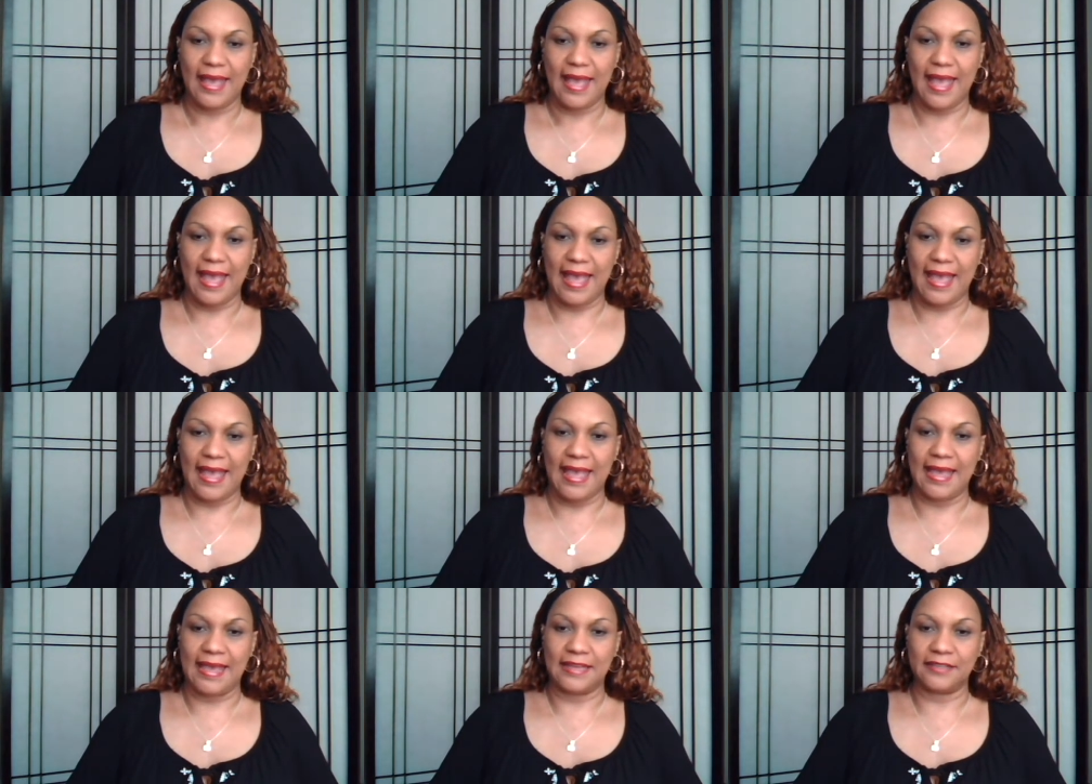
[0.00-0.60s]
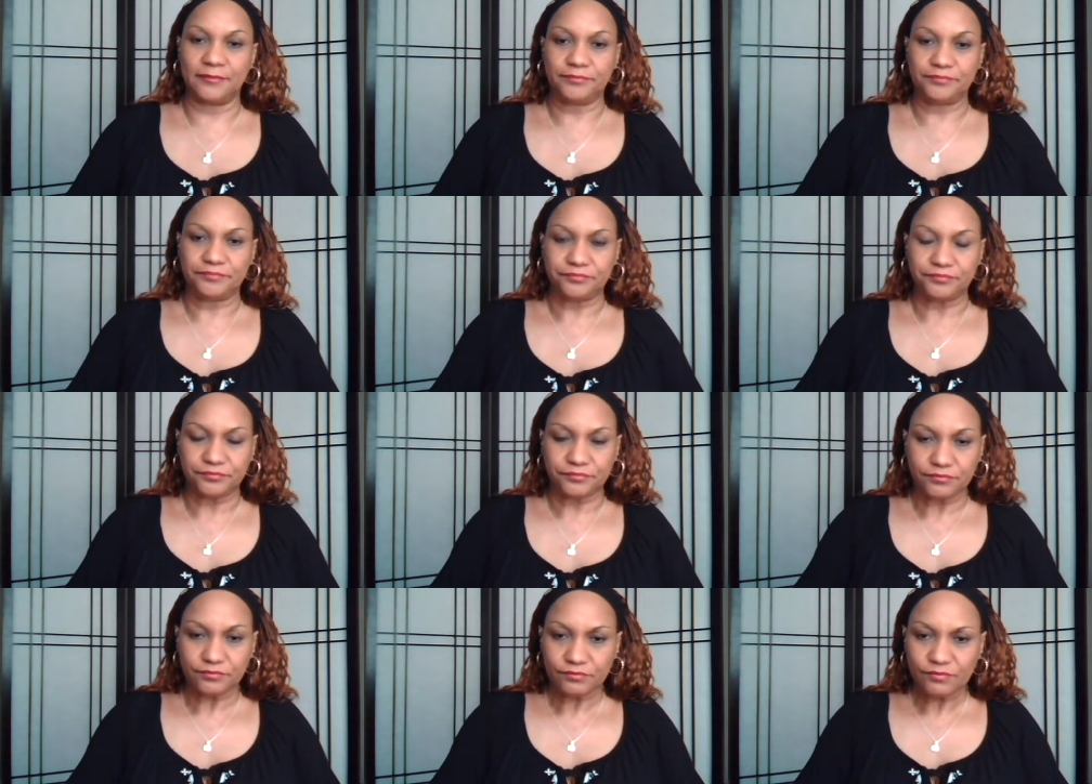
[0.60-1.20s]
And
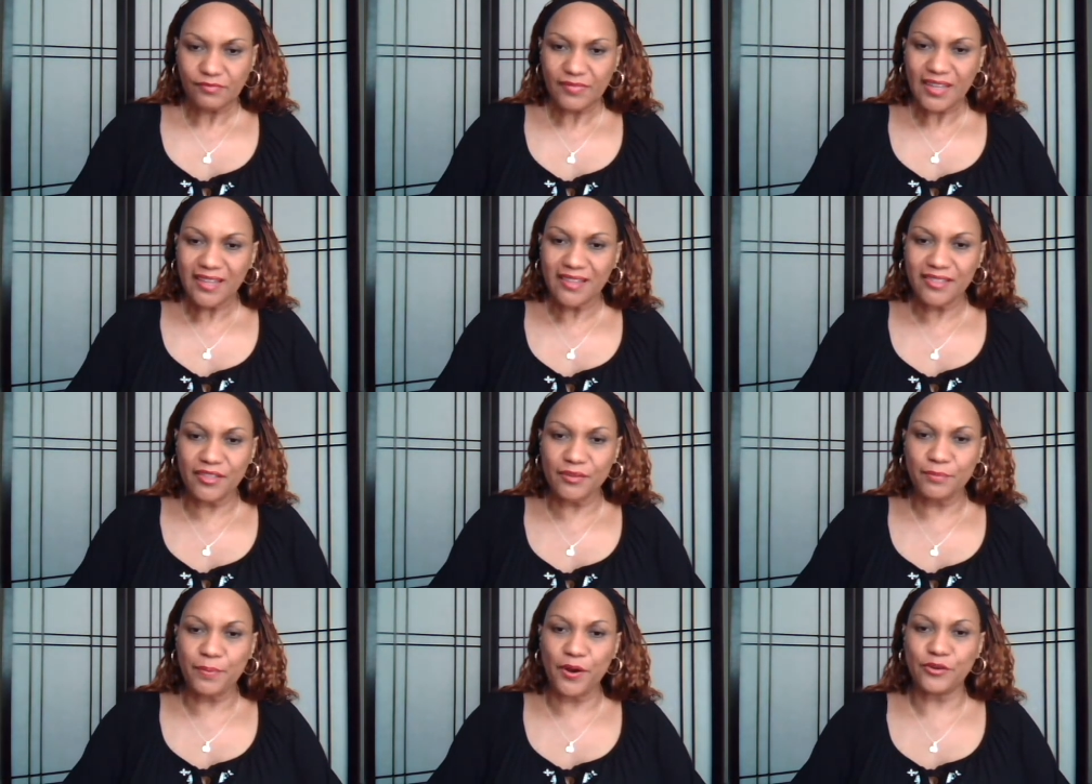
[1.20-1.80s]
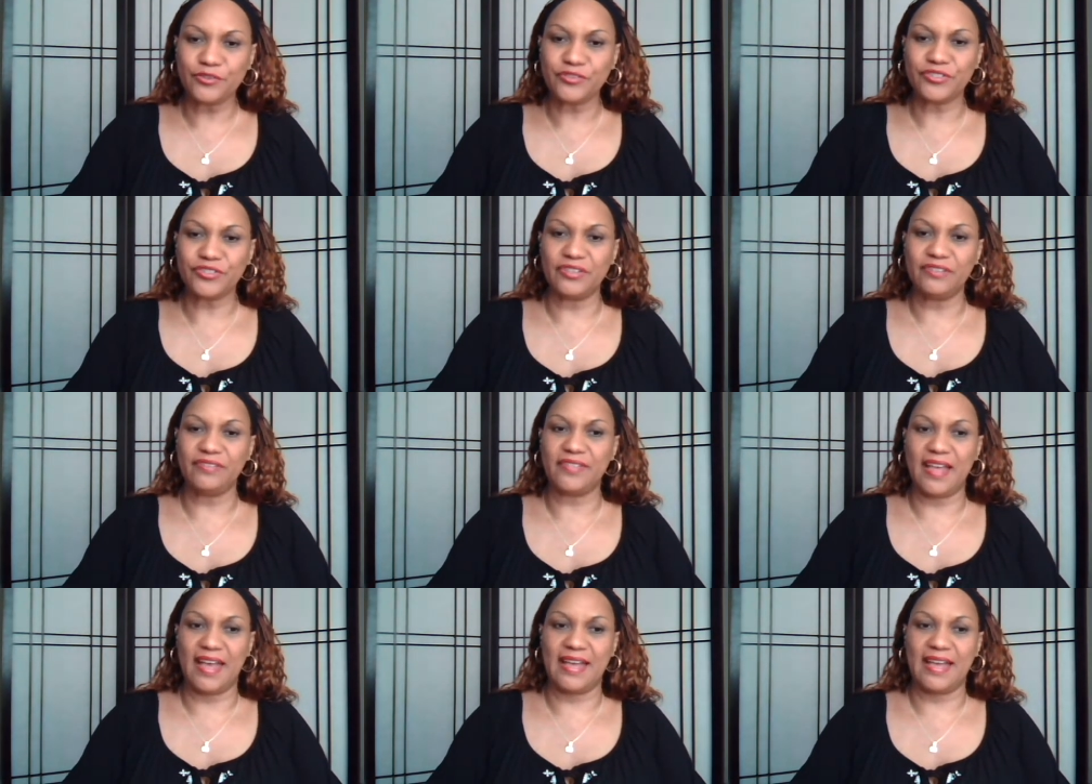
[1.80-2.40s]
the
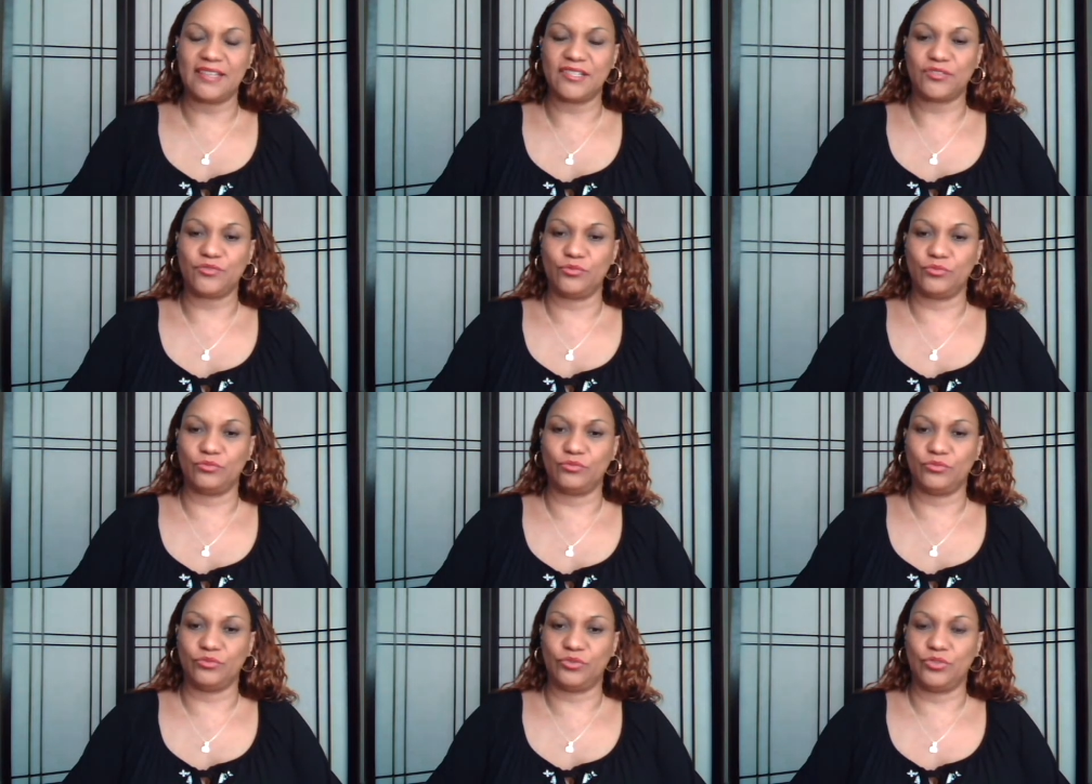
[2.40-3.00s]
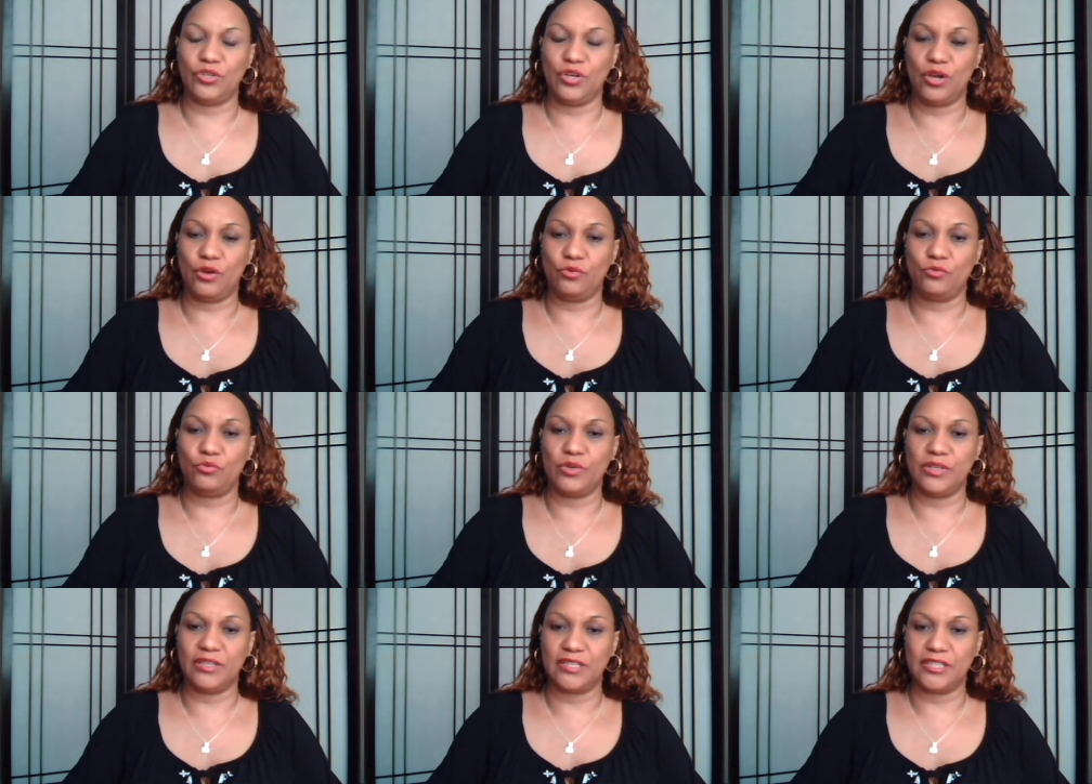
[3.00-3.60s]
person that's, you know,
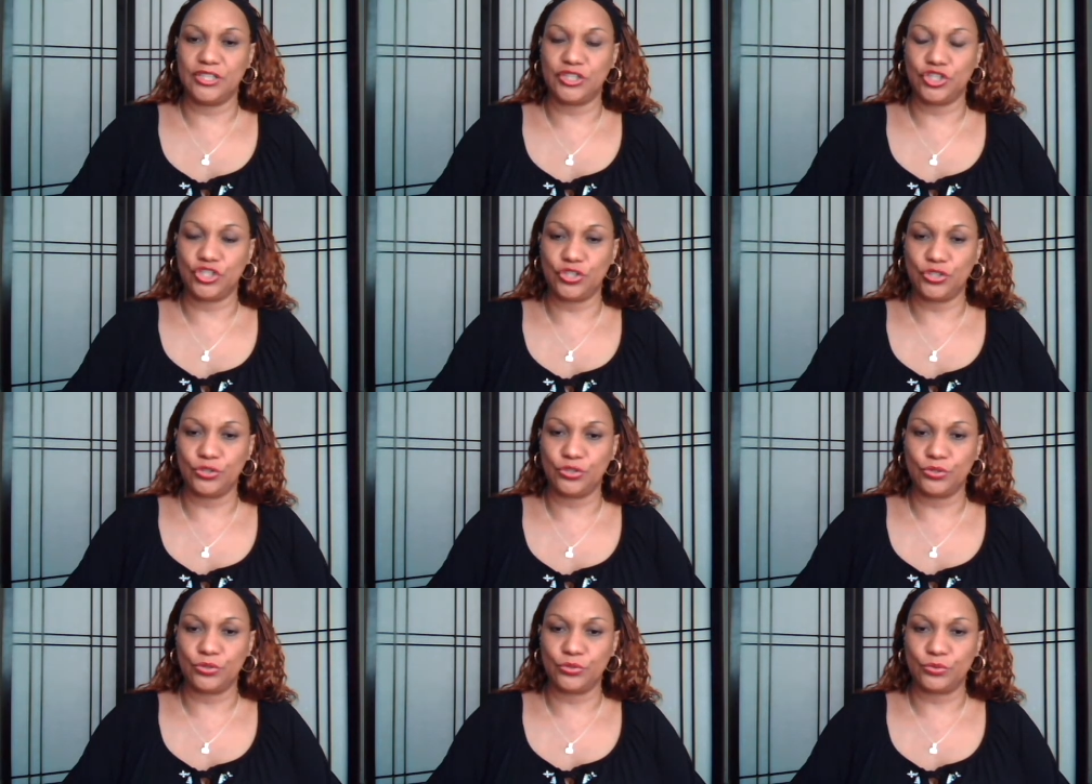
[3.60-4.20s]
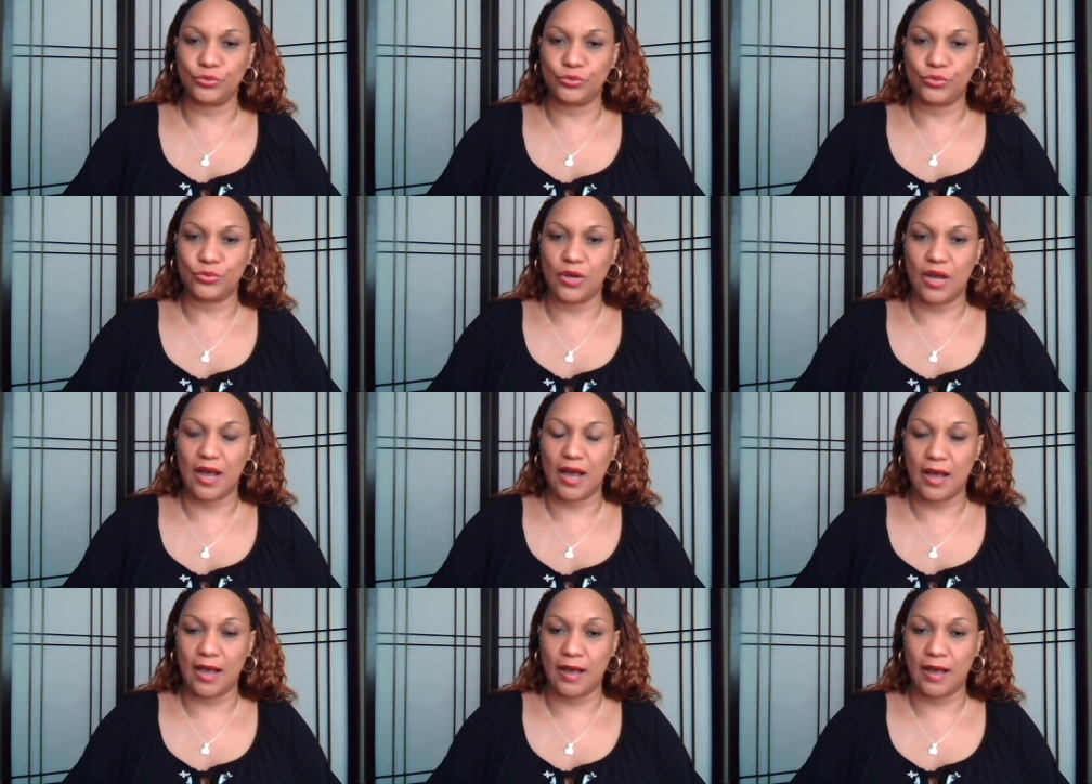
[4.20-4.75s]
willing to